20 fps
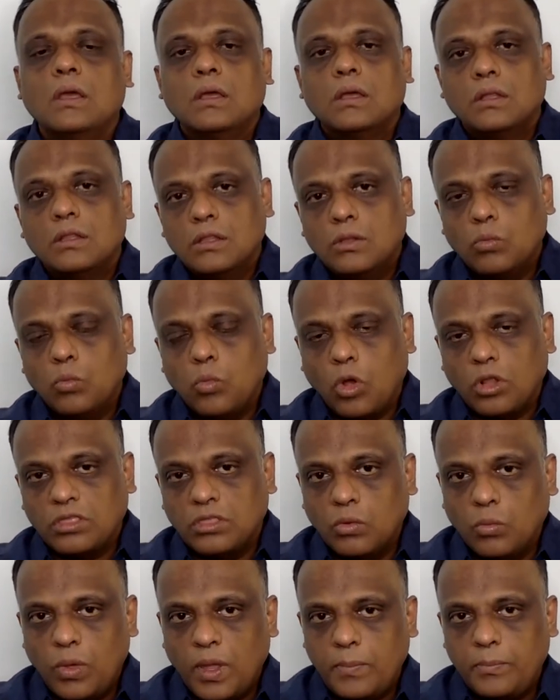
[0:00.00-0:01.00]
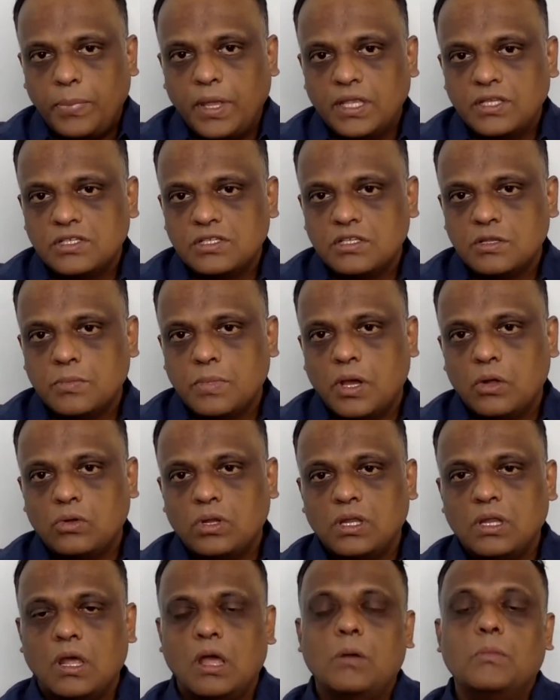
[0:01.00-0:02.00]
what the web page is about and
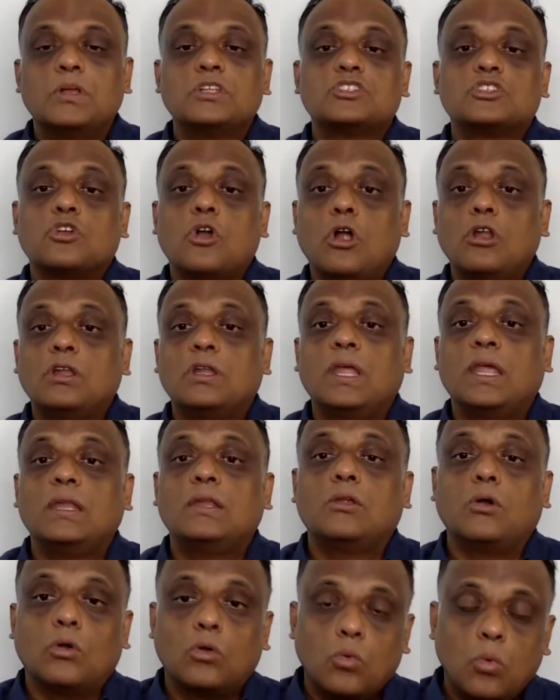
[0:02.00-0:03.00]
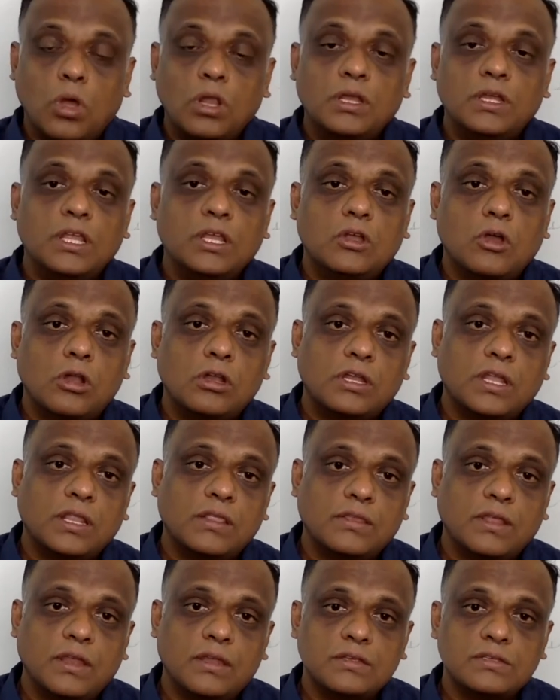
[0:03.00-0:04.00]
how much content or quality content
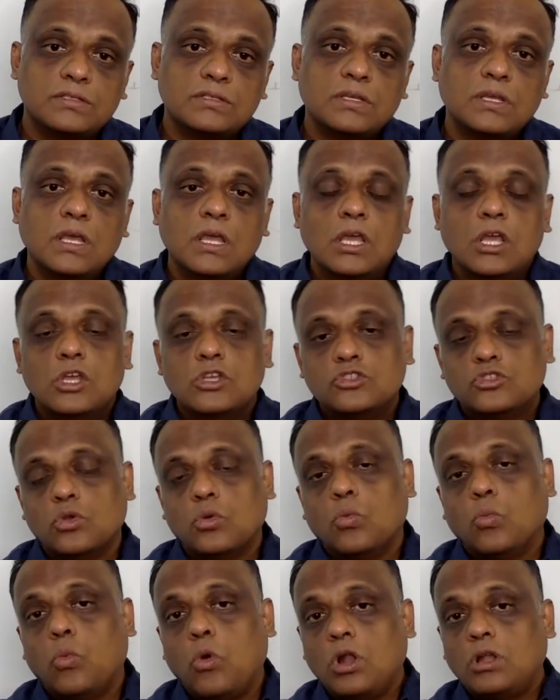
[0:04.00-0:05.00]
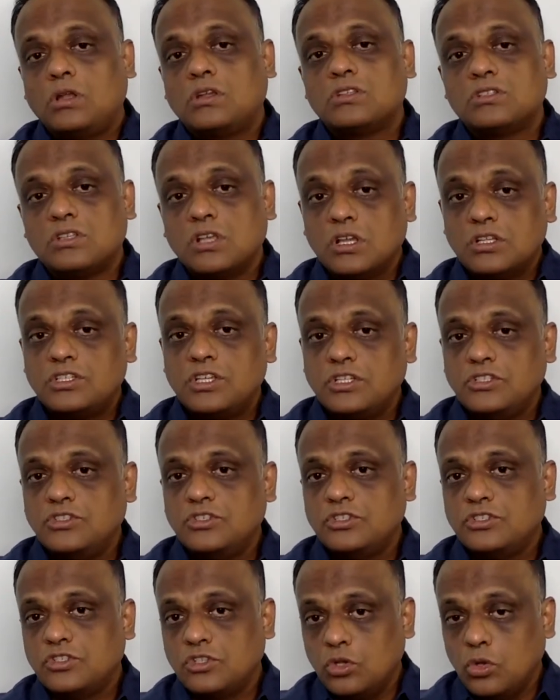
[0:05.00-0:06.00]
there is. So, what search
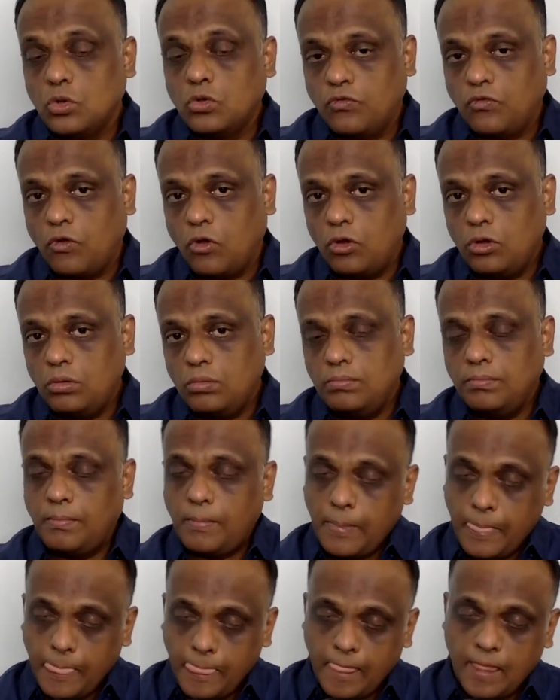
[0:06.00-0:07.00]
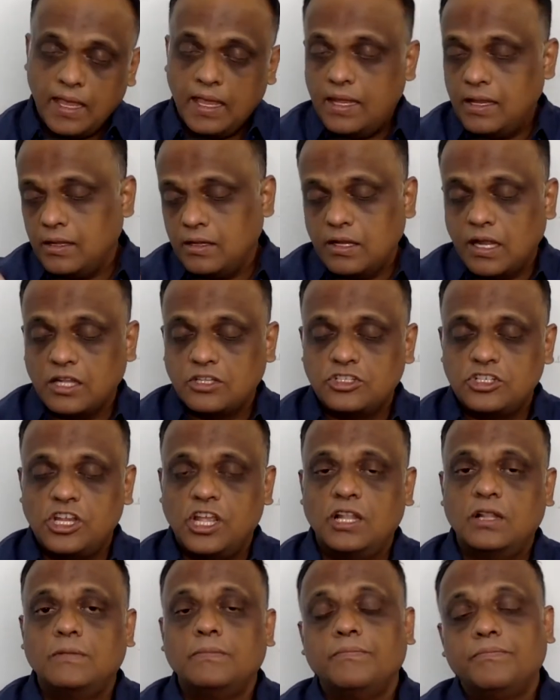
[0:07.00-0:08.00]
engines look for in a nutshell
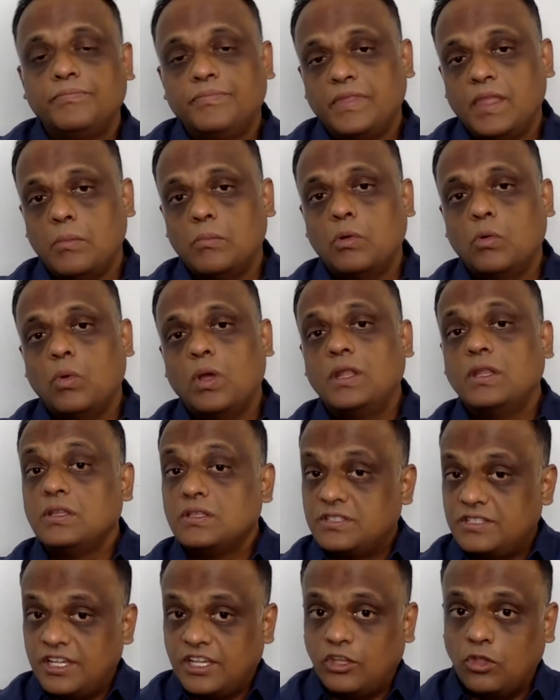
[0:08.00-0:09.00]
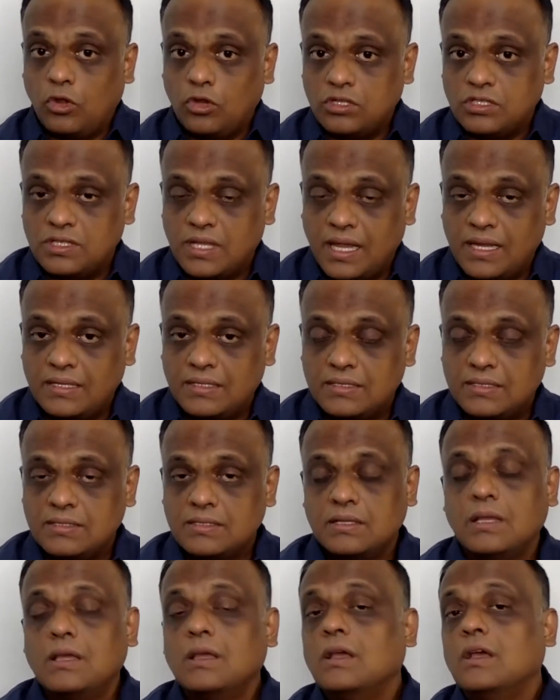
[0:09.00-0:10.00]
number one, secured sites,
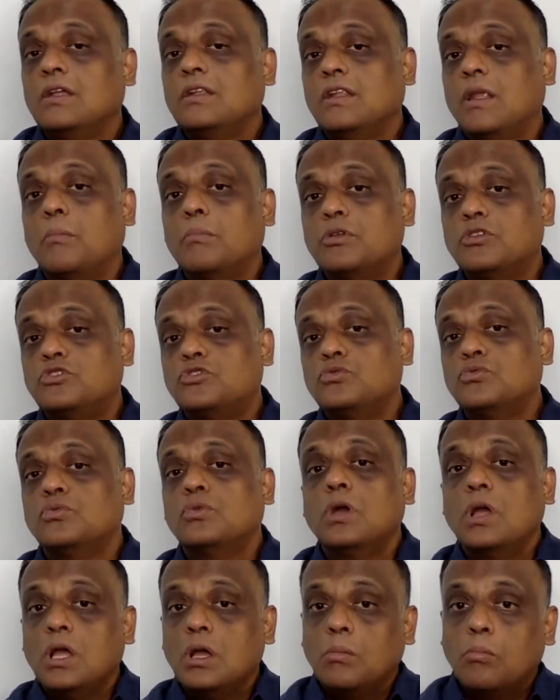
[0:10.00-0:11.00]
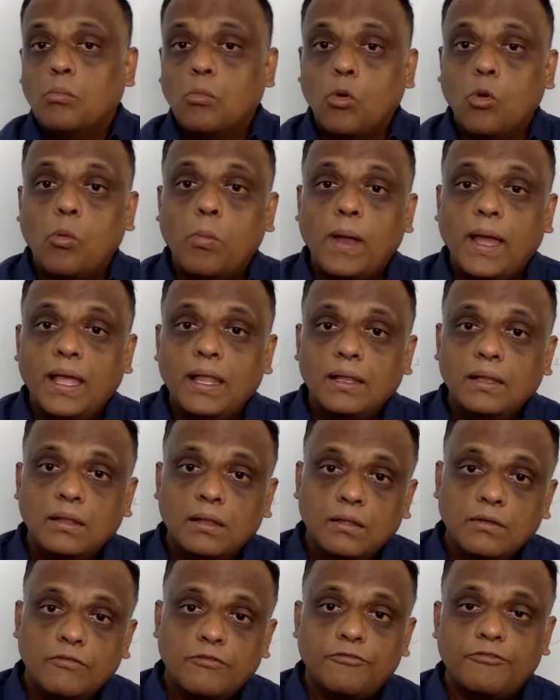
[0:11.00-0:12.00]
number two, mobile
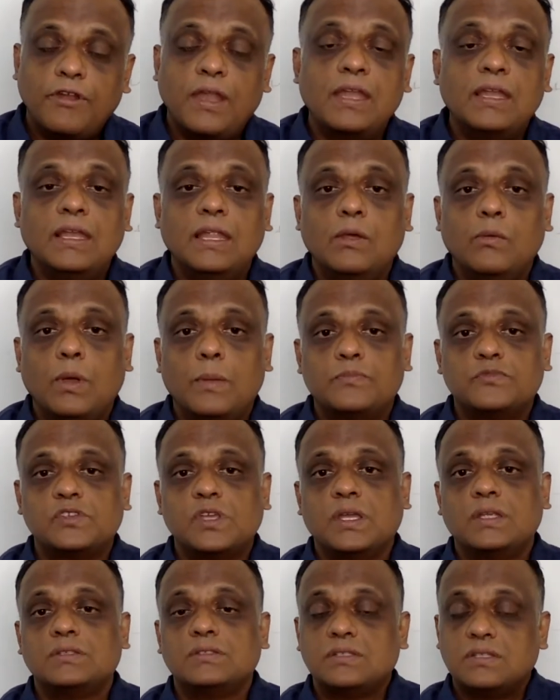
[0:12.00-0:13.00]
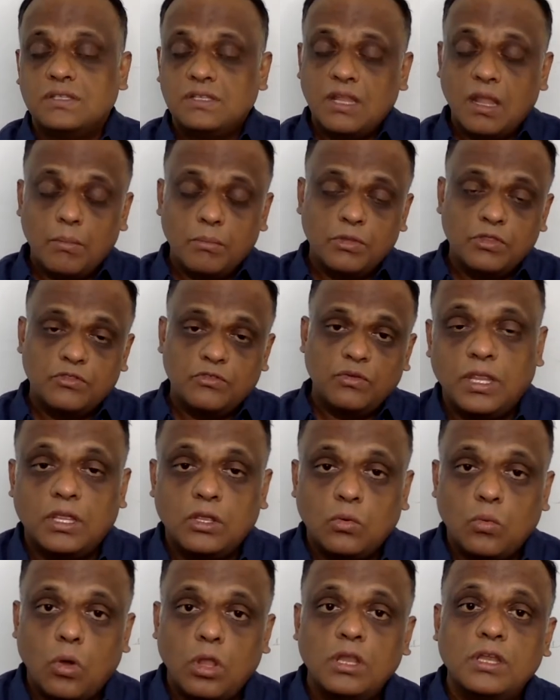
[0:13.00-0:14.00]
friendly websites. Number three,
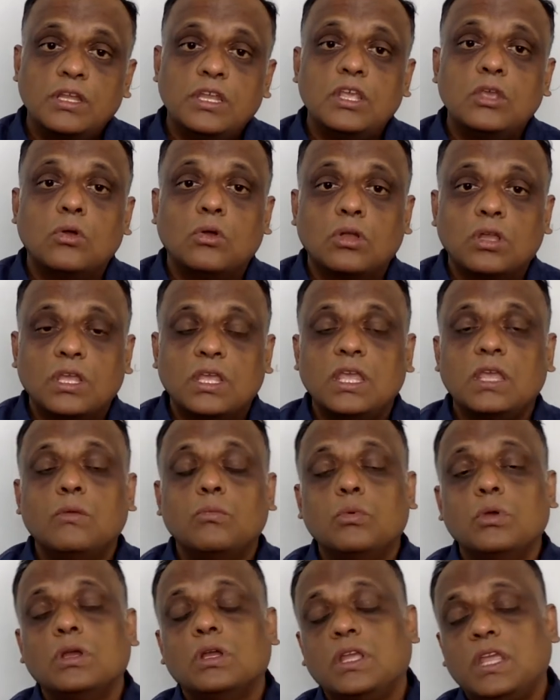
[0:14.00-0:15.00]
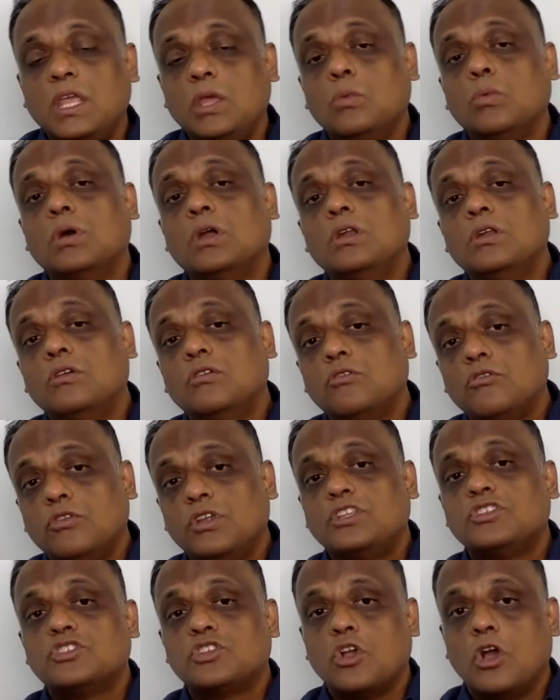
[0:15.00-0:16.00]
quality or keyword
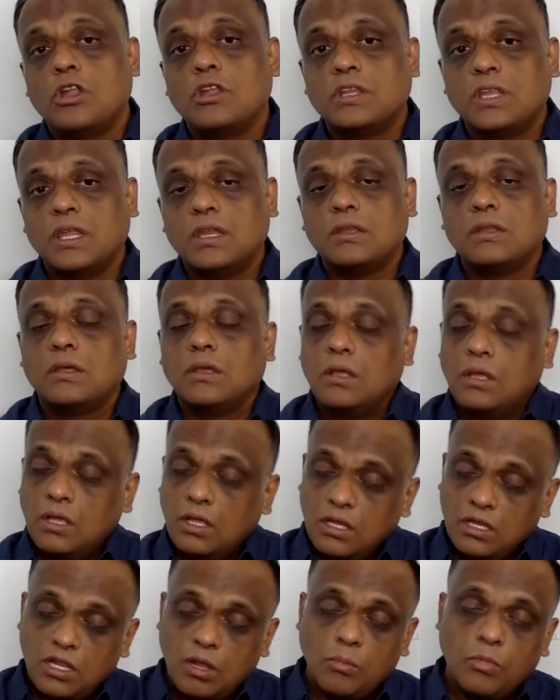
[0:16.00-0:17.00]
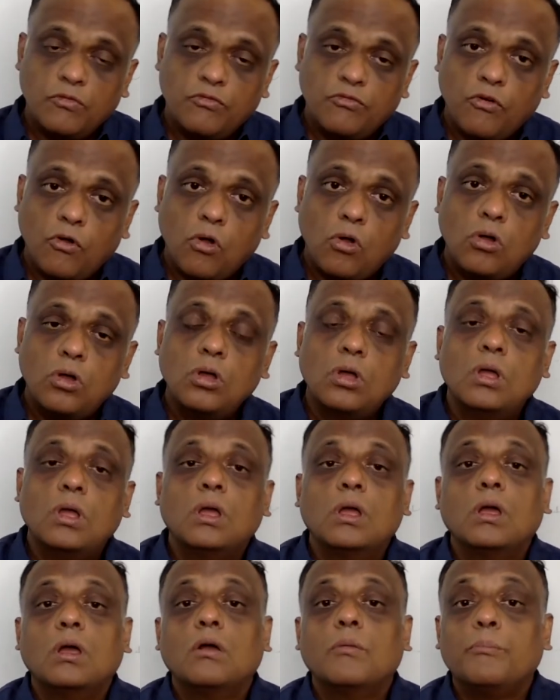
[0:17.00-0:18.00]
rich content. Number four,
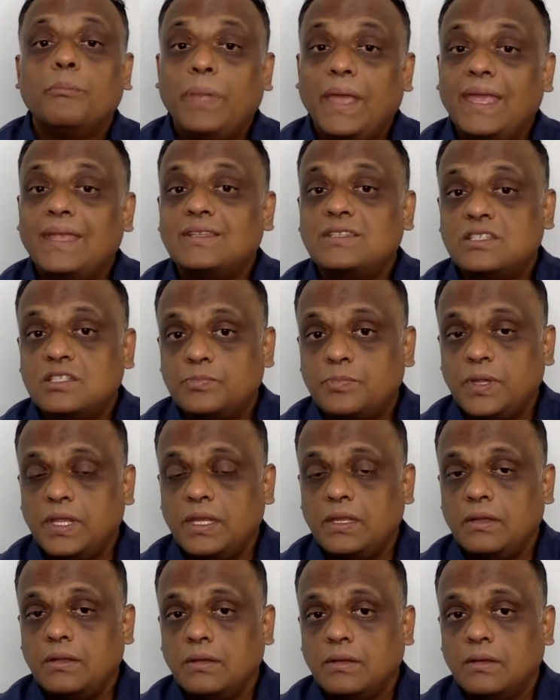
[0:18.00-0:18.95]
page speed.